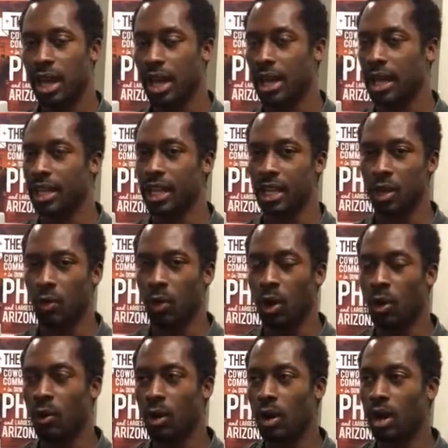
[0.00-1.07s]
And it can grow
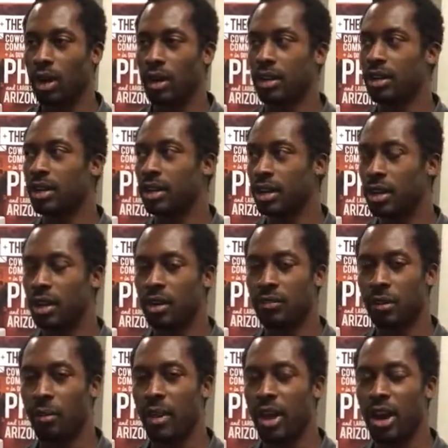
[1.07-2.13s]
on
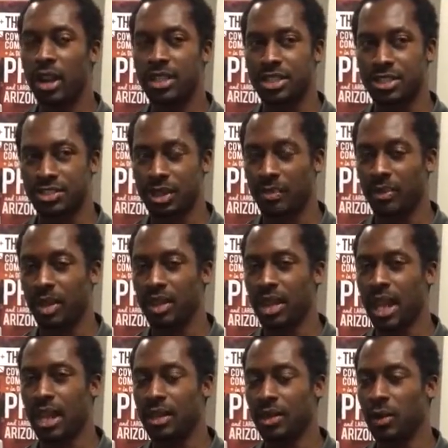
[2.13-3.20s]
from there to something
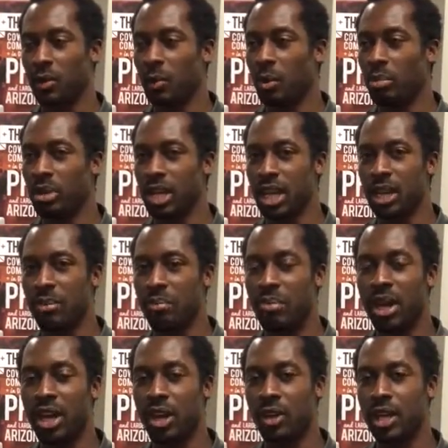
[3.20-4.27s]
that will be
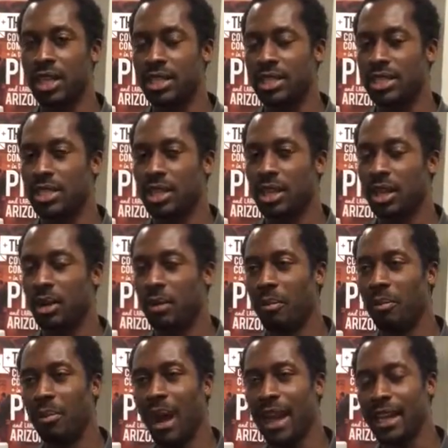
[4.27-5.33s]
bigger, is
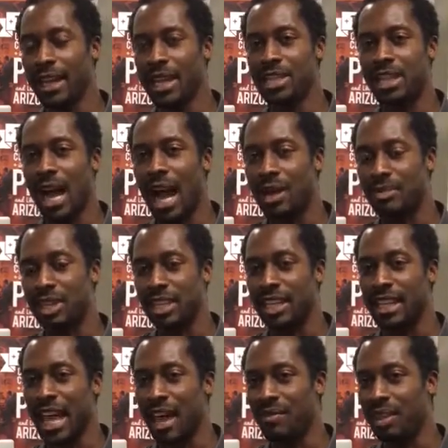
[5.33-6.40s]
by each object
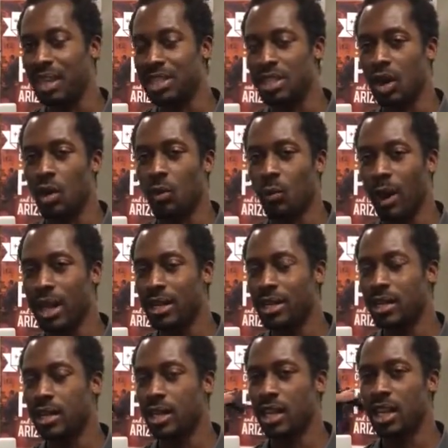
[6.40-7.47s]
then having its own weight,
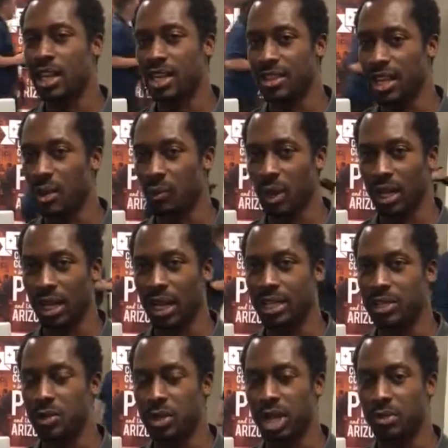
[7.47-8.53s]
you can then relate
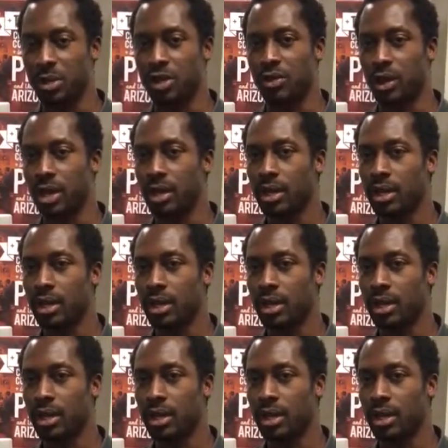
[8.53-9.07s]
to chemistry.